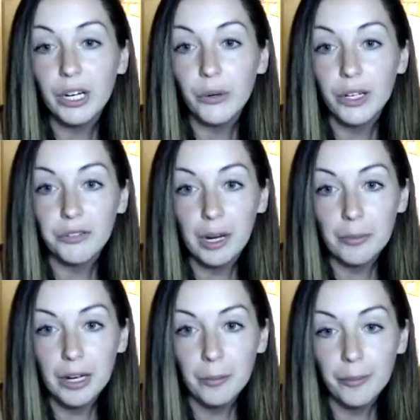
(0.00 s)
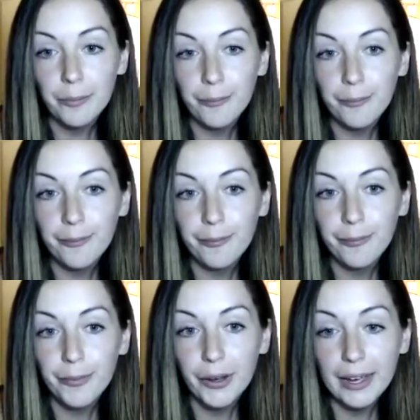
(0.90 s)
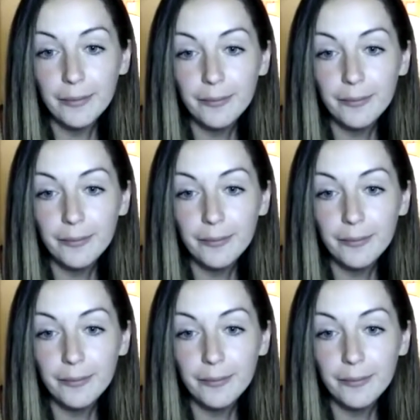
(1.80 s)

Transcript: we're going to wrap it up. Okay?